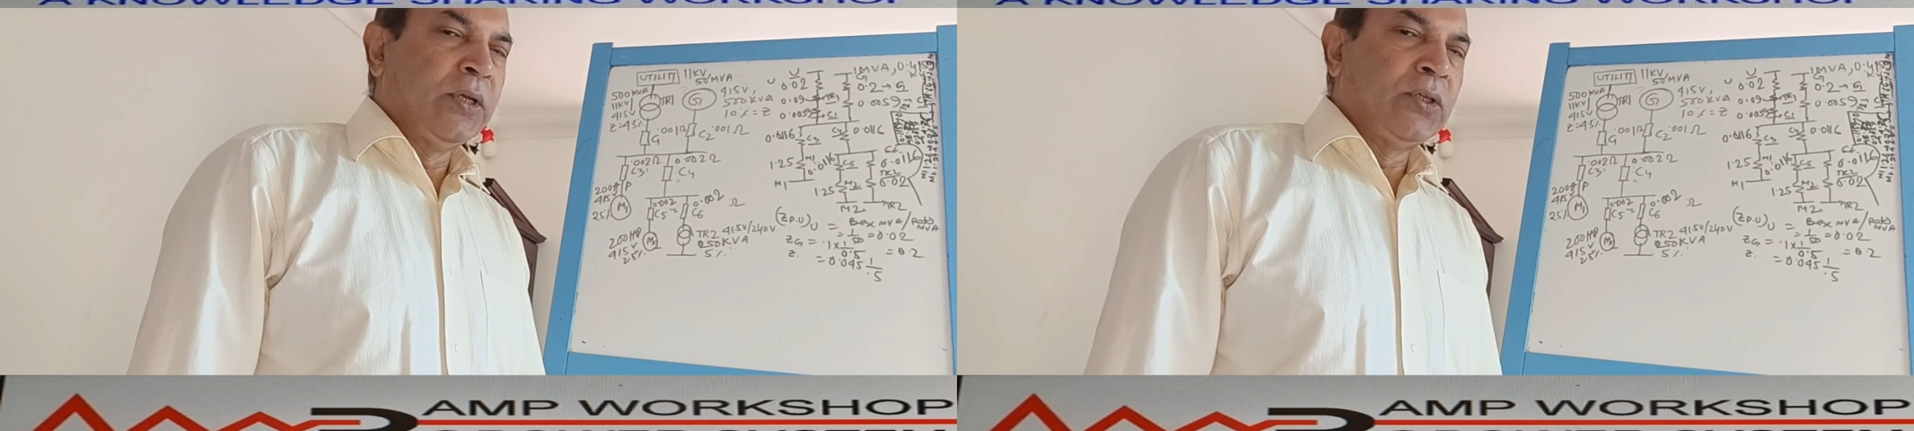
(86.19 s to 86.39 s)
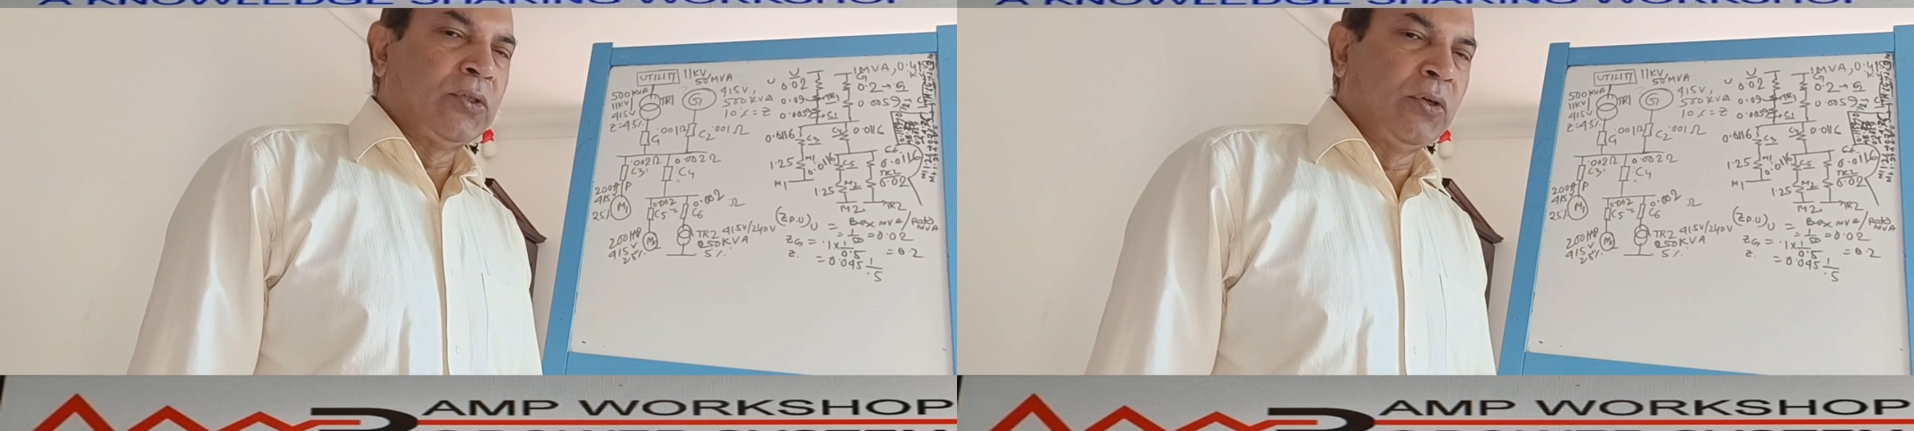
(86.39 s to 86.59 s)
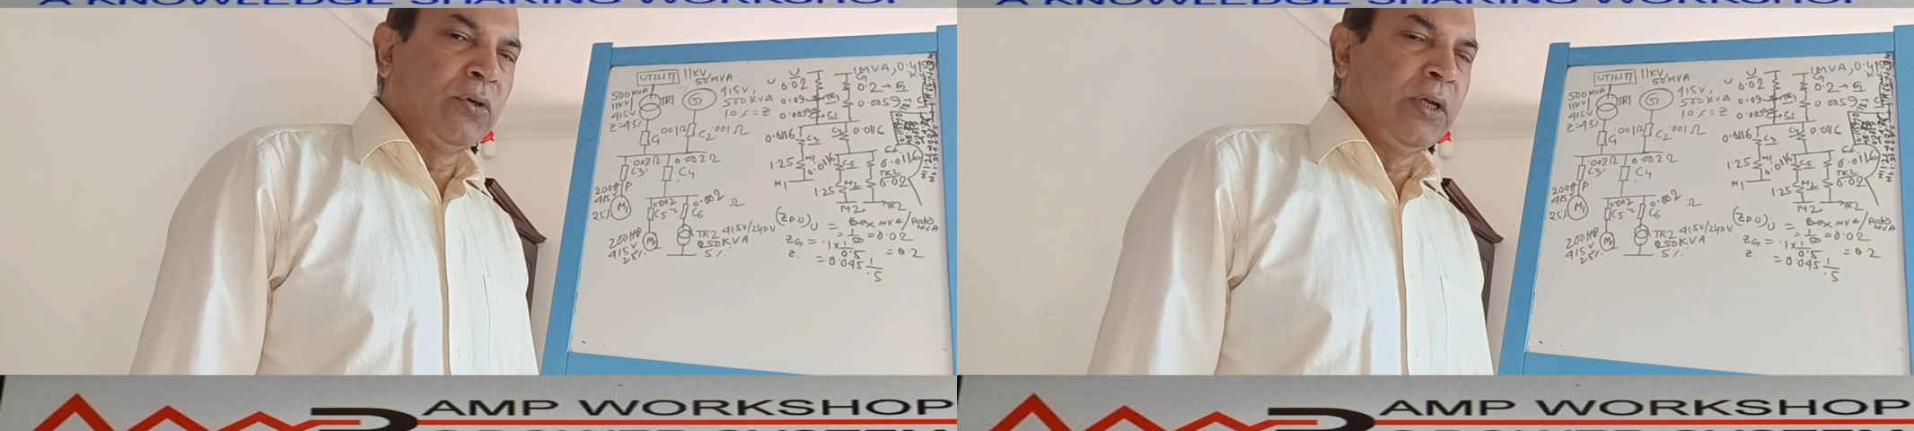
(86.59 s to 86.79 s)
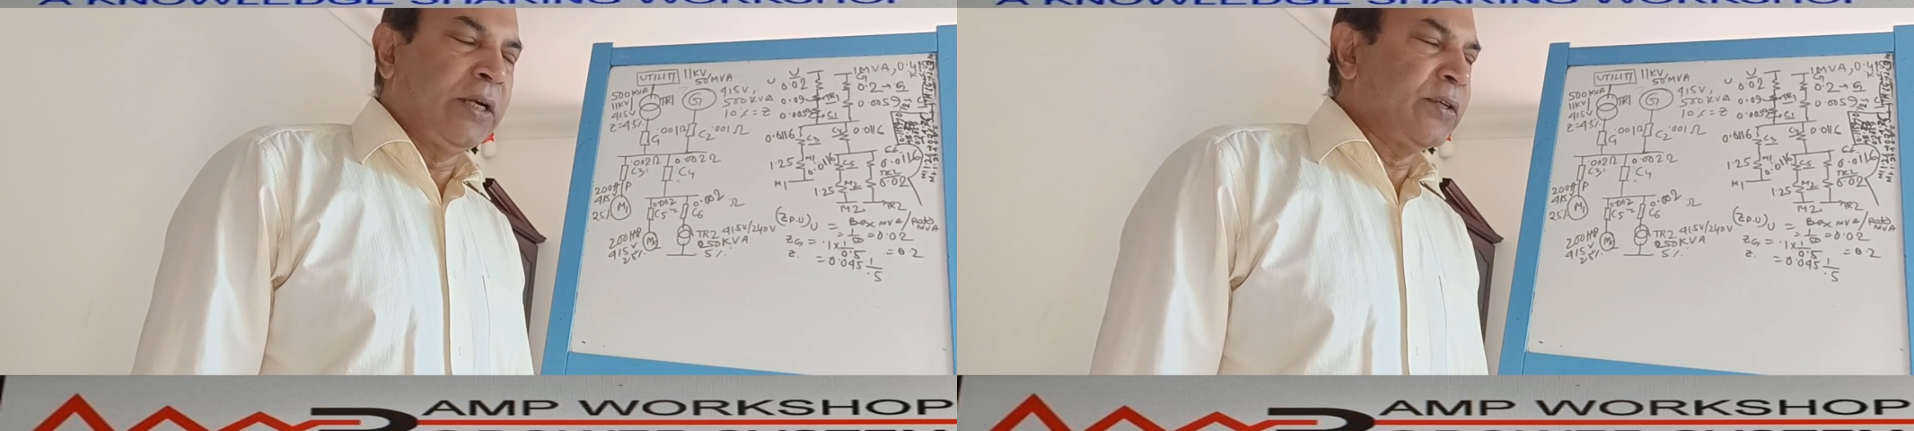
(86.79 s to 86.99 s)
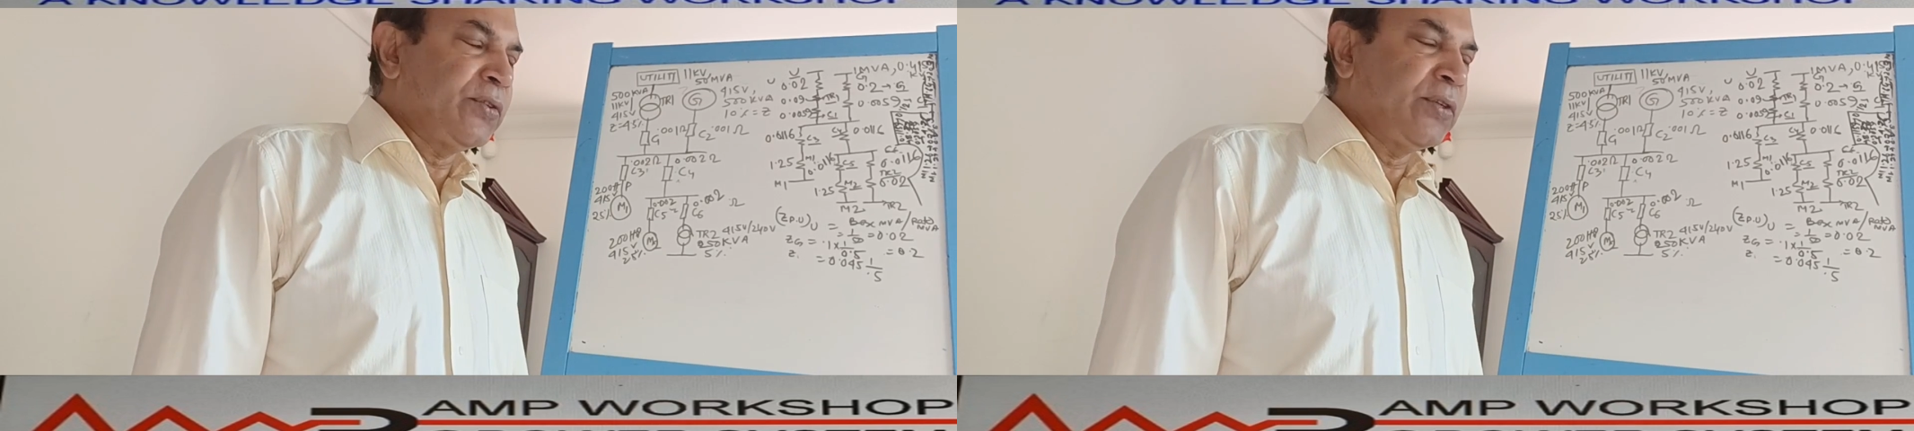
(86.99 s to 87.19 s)
So
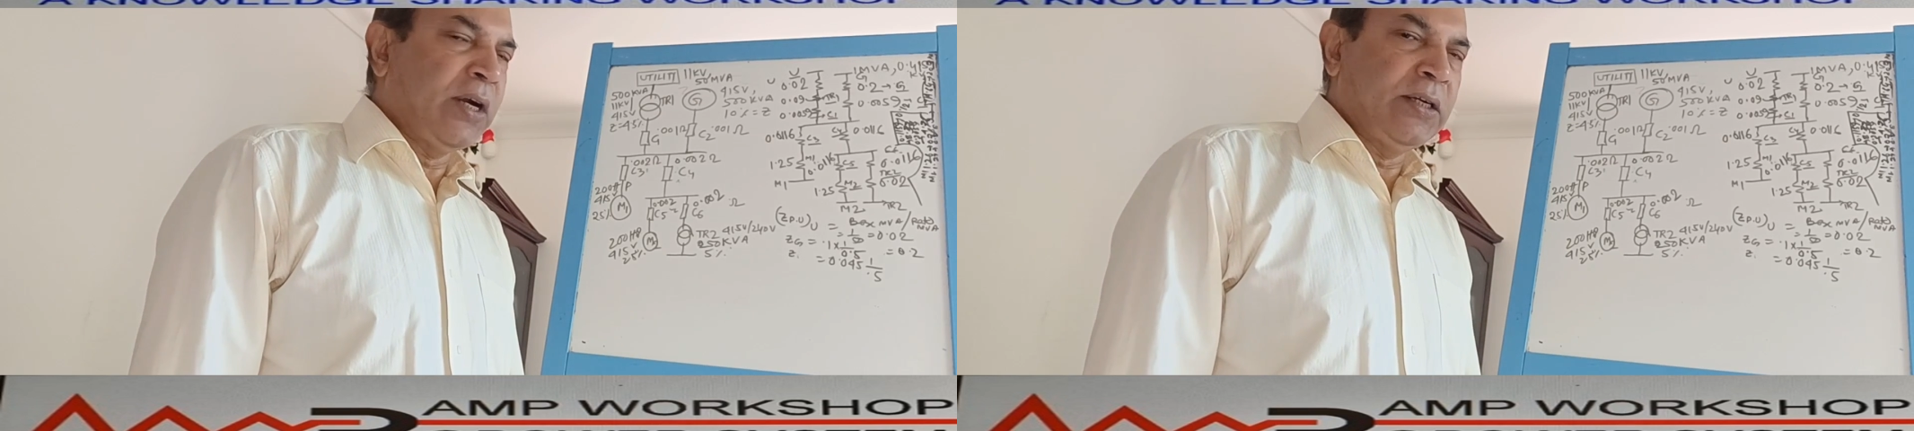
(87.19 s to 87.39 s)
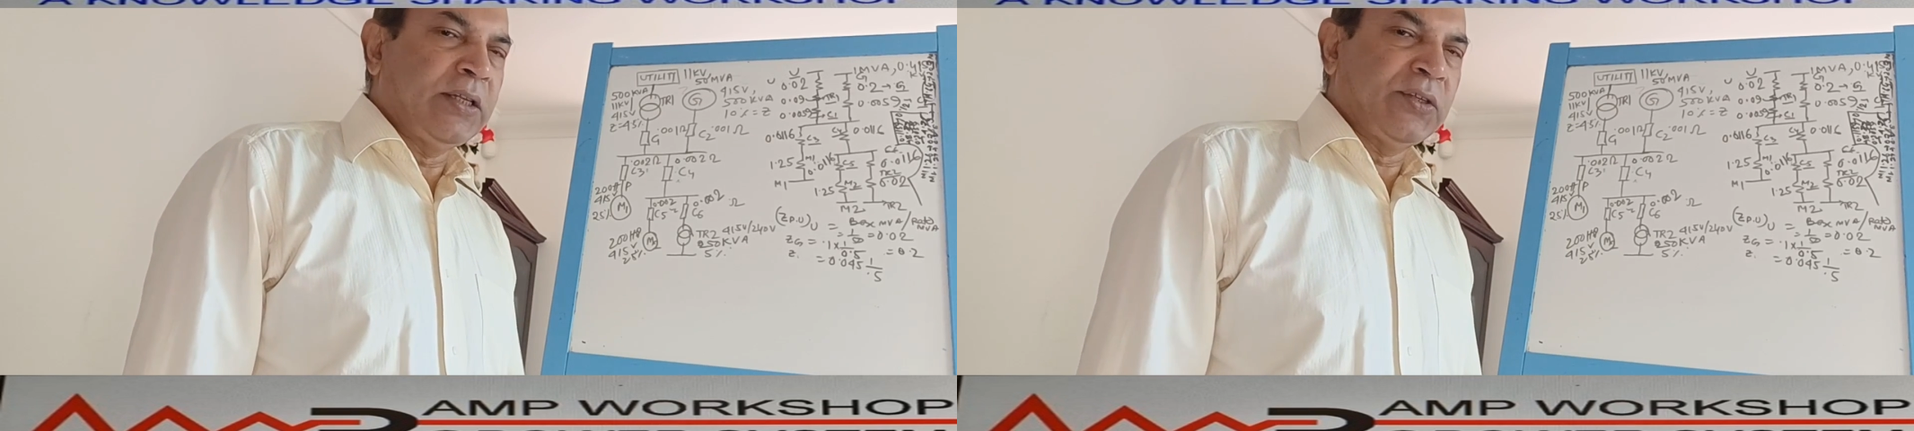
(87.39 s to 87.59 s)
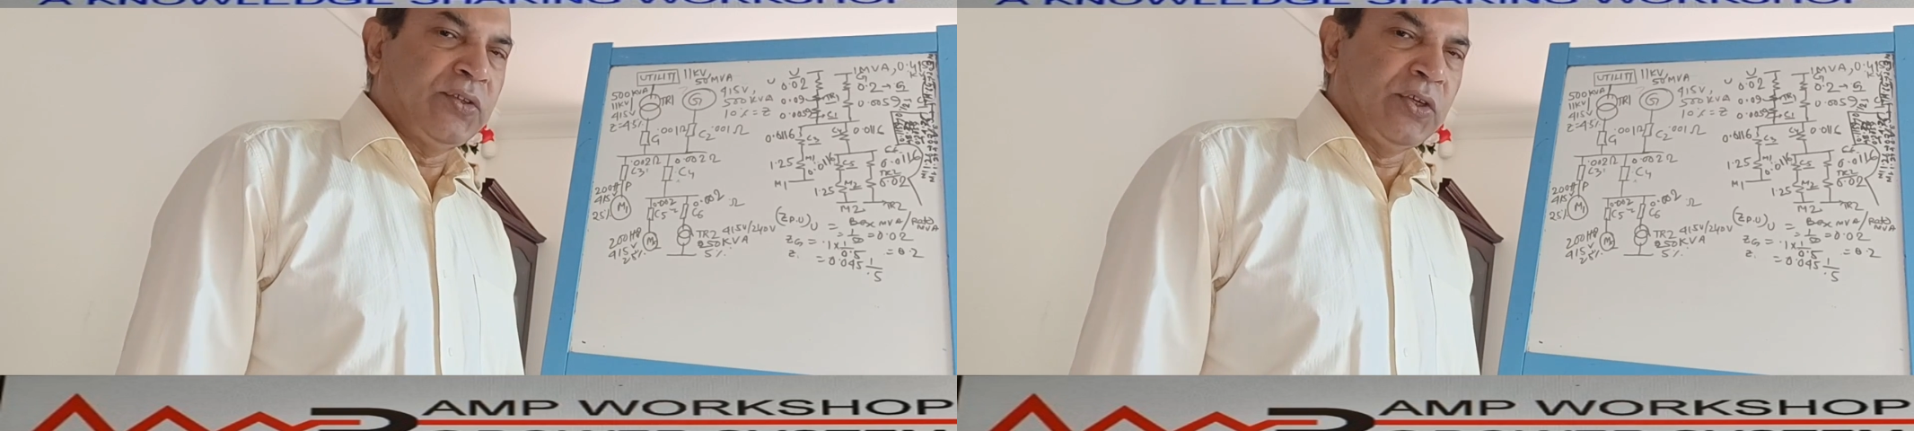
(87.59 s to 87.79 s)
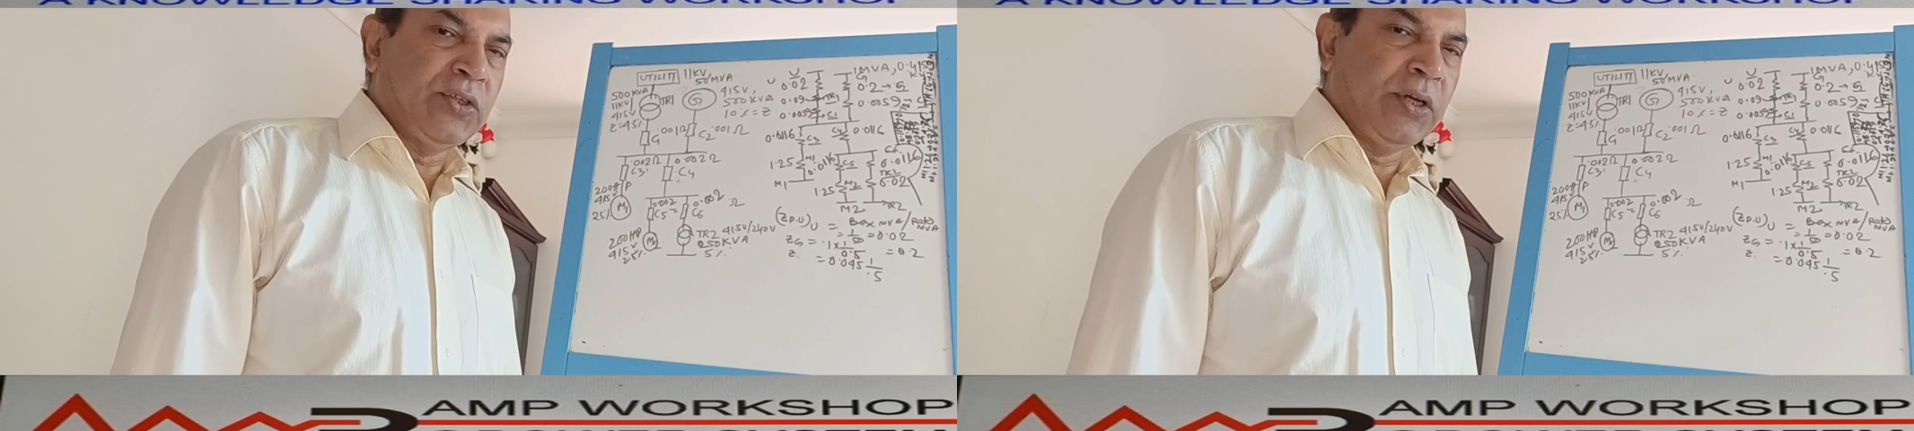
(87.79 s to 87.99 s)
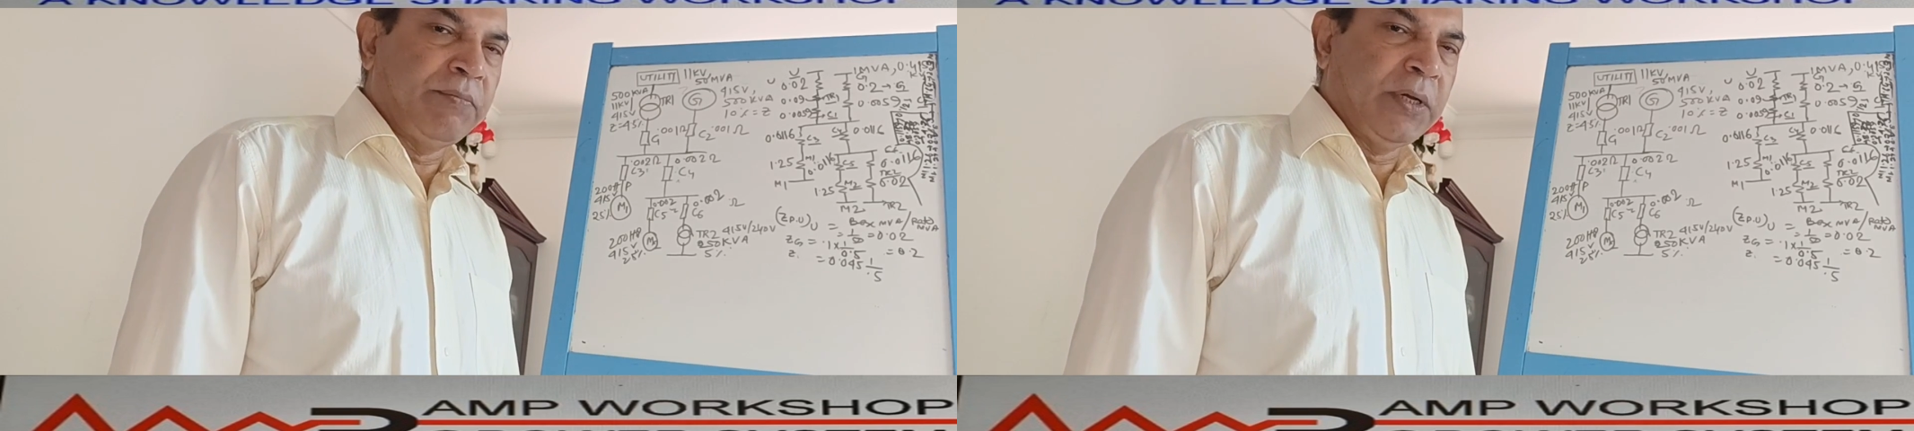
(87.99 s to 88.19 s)
let us start the session